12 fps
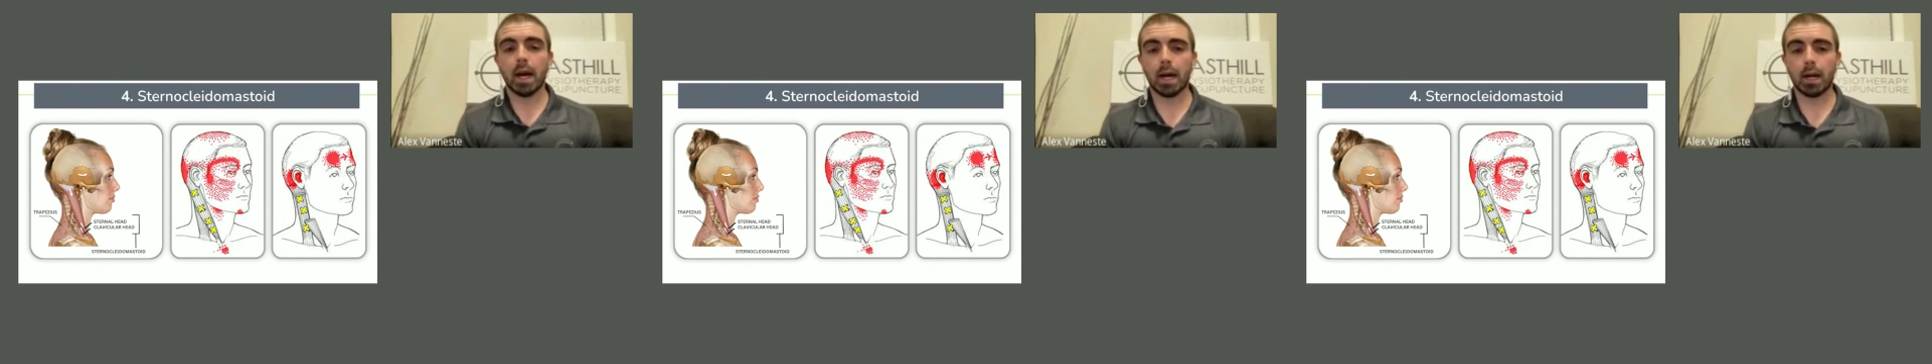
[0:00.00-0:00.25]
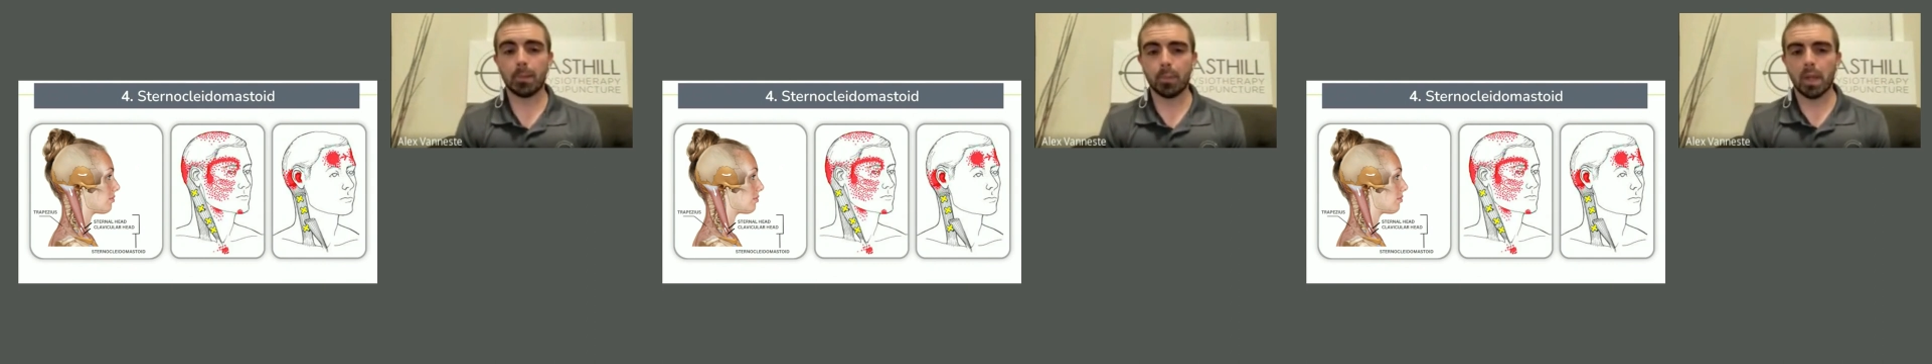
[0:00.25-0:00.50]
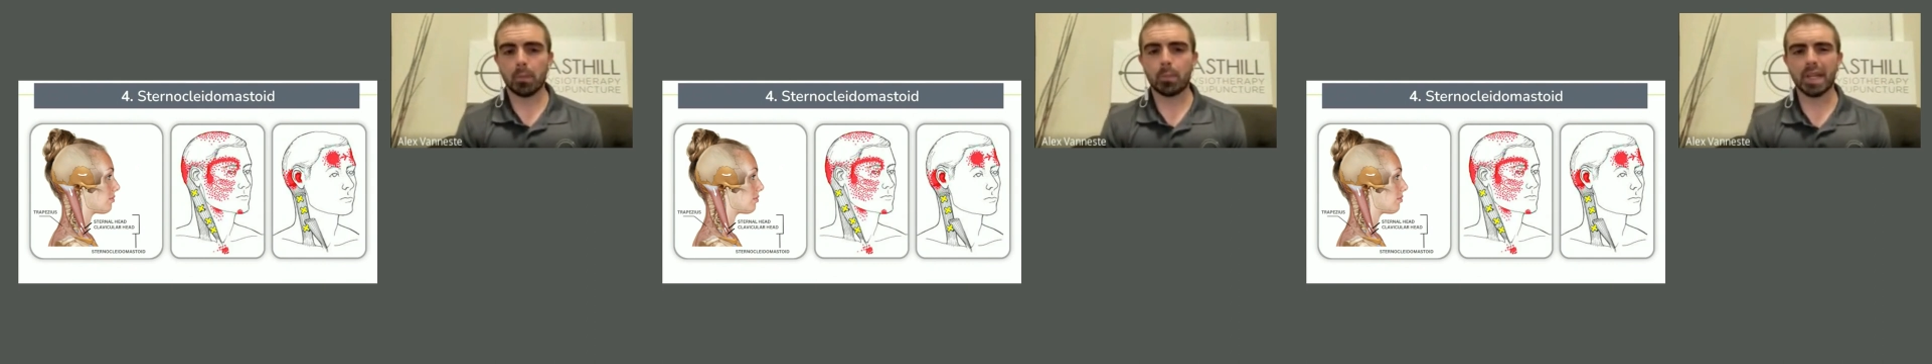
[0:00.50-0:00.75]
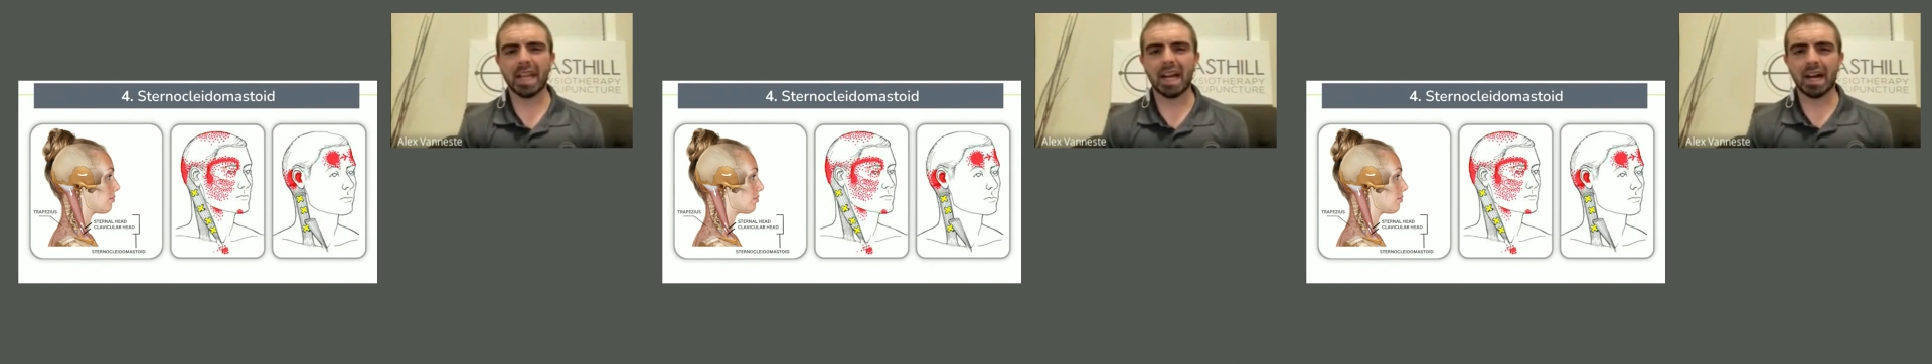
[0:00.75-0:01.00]

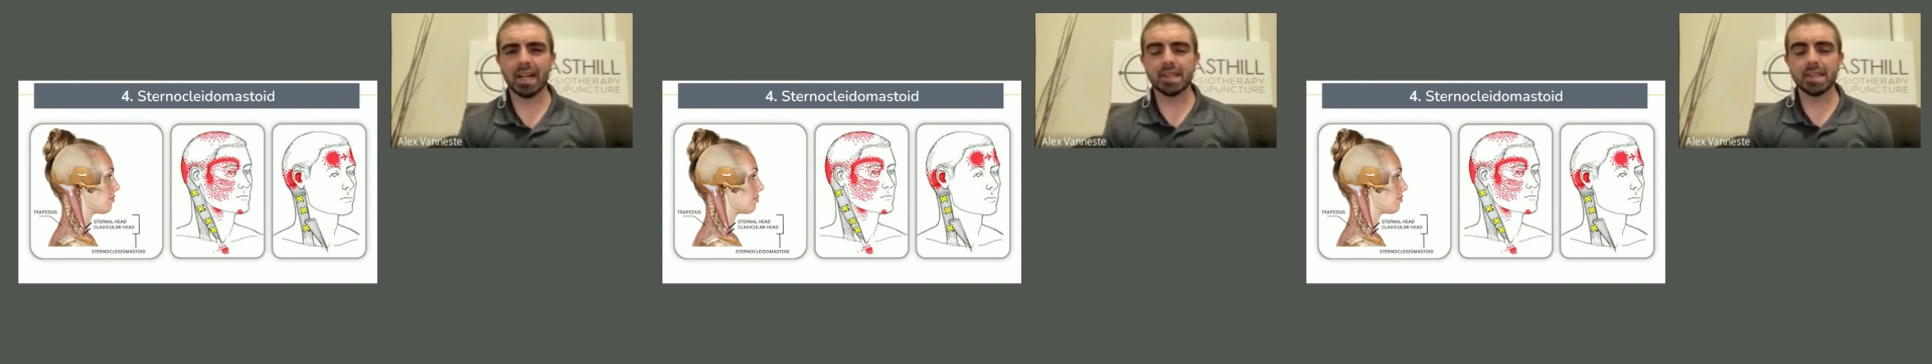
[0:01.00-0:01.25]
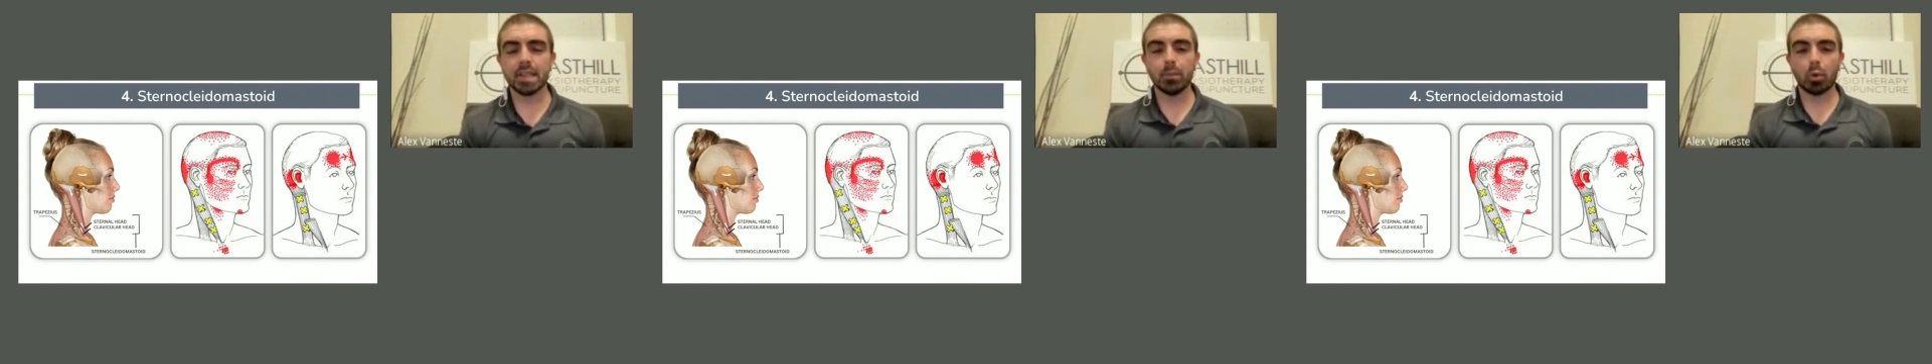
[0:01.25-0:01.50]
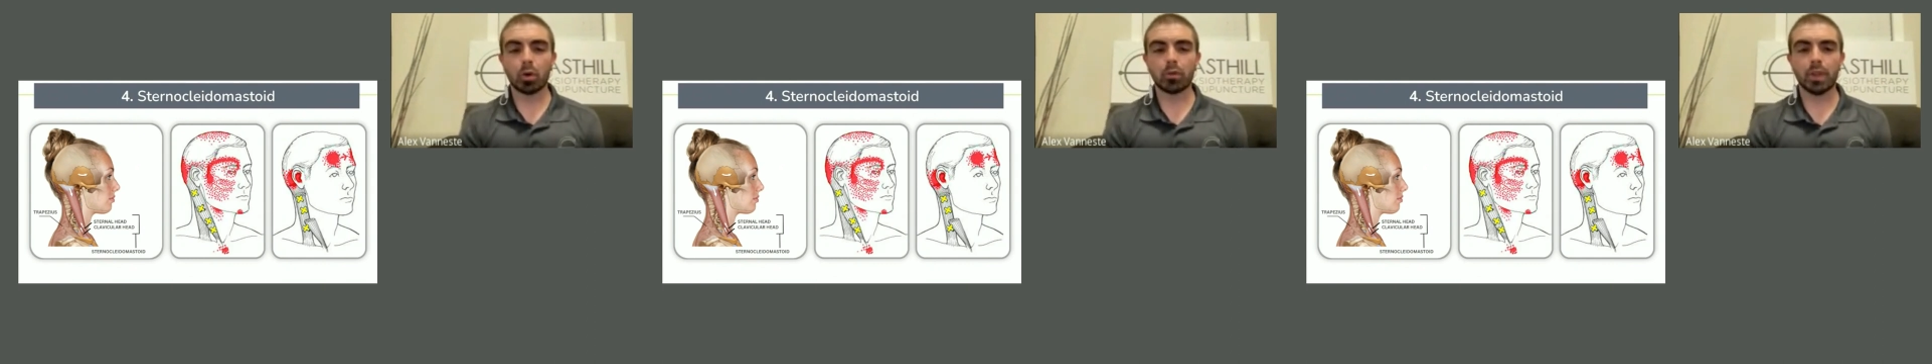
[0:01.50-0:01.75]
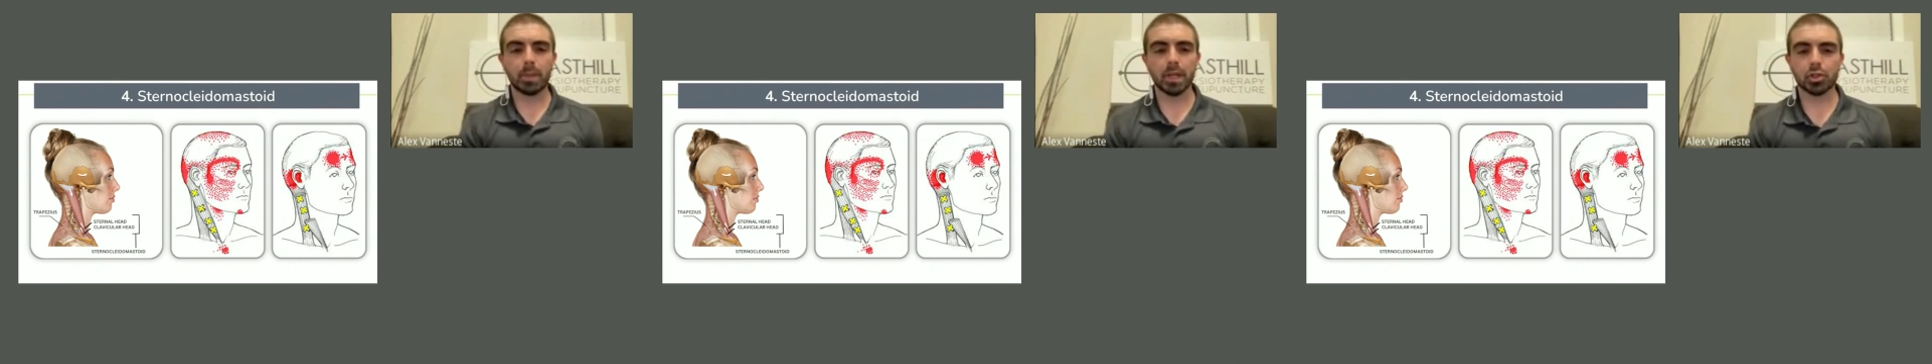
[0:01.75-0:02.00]
But again, I see more of
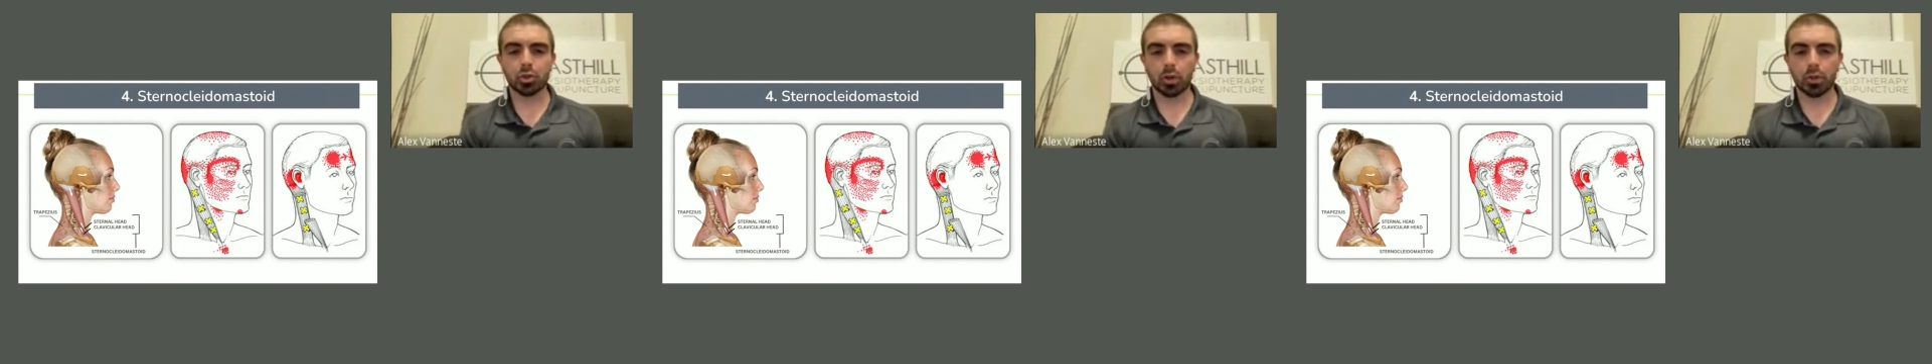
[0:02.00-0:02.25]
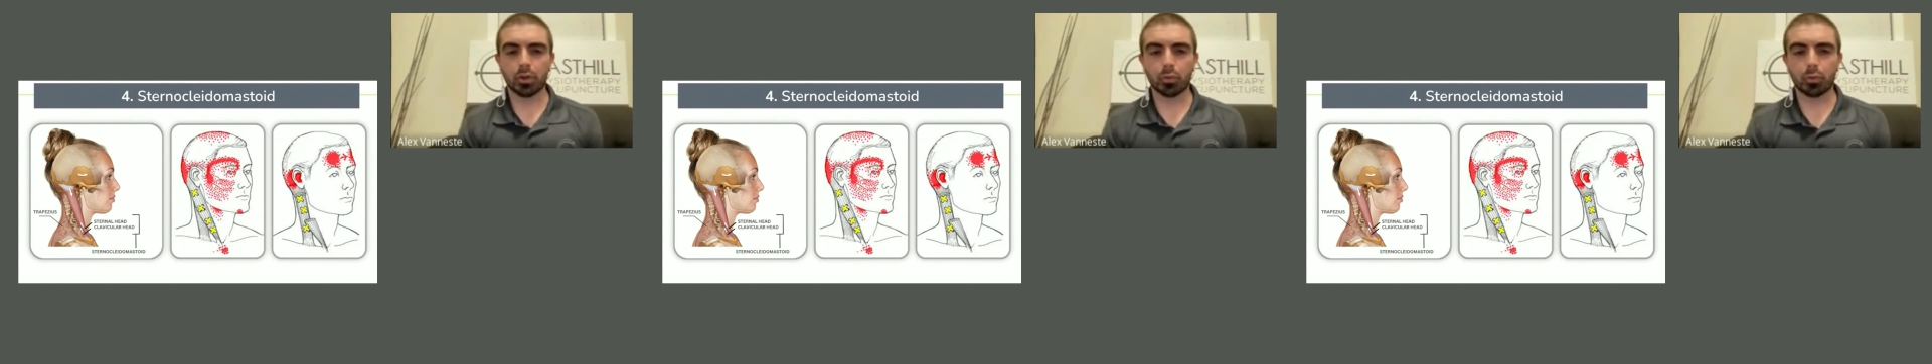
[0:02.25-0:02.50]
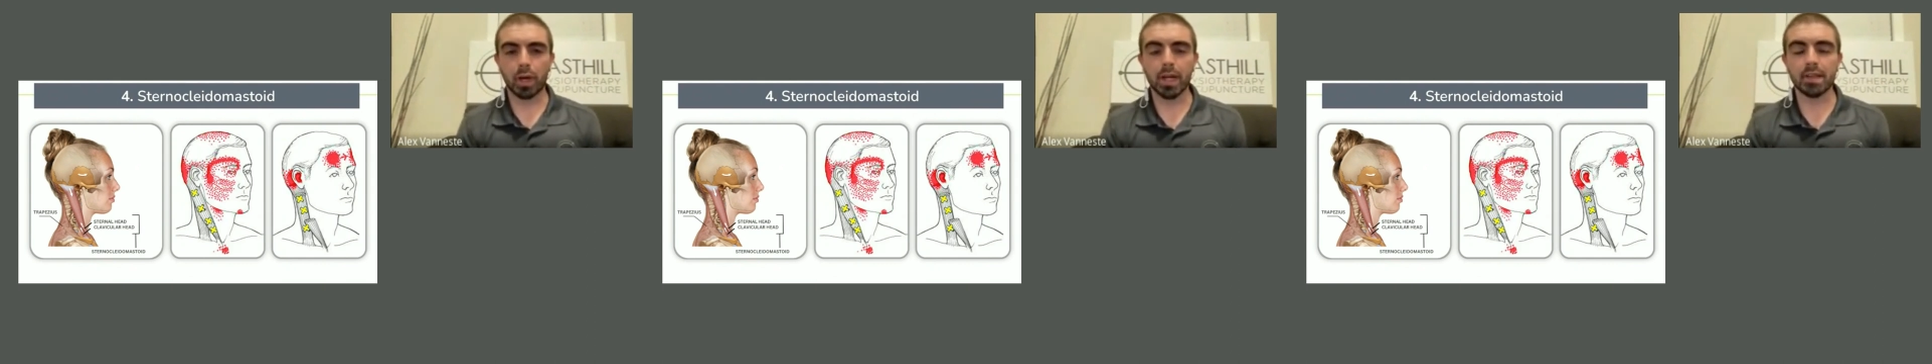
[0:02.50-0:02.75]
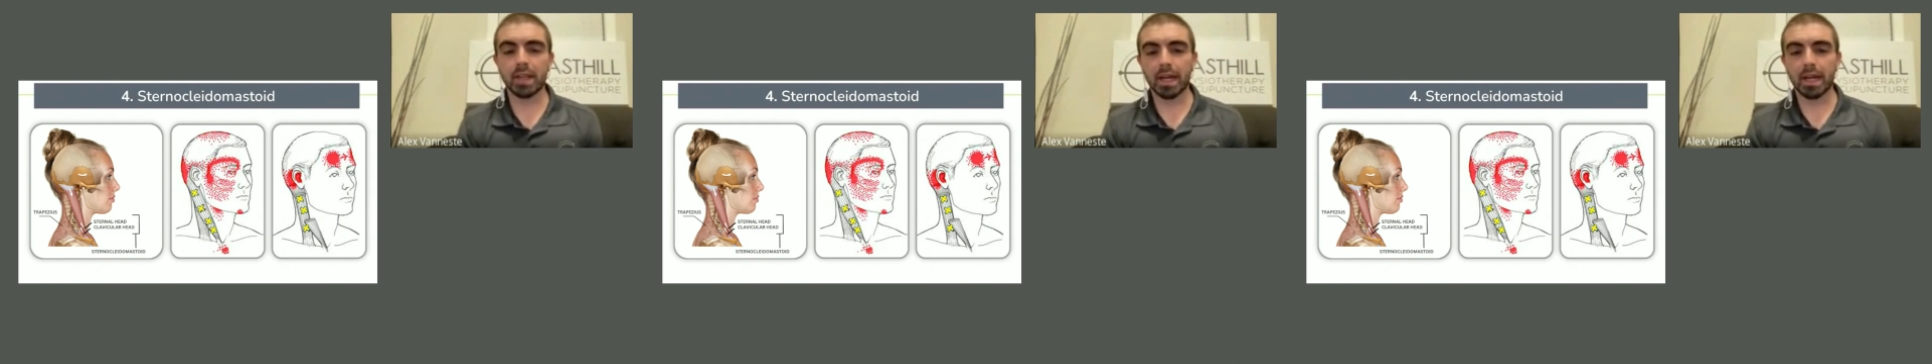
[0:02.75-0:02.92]
the picture on the right,